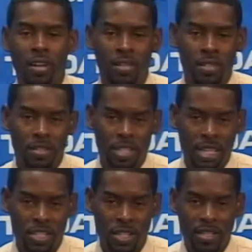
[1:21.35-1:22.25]

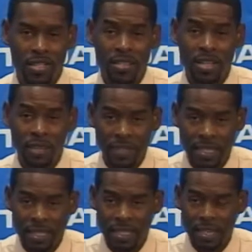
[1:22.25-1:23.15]
Consultation
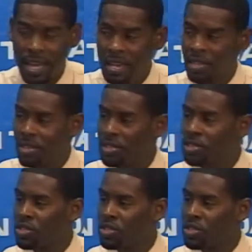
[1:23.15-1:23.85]
Services. Dr.